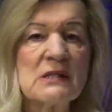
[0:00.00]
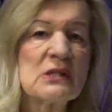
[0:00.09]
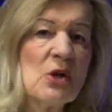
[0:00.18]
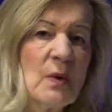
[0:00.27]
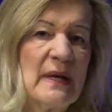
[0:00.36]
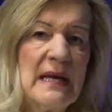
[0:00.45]

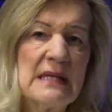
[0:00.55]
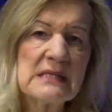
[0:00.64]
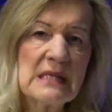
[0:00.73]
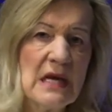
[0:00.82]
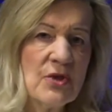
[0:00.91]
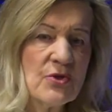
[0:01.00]
So it
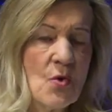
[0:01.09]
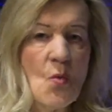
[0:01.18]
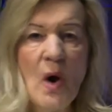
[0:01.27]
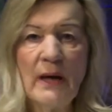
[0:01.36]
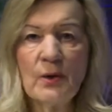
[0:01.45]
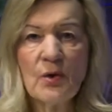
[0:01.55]
is either
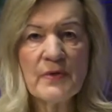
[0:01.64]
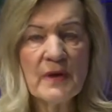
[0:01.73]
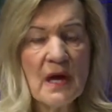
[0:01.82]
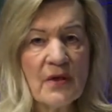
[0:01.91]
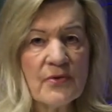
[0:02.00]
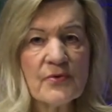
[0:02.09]
one or
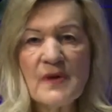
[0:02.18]
the other.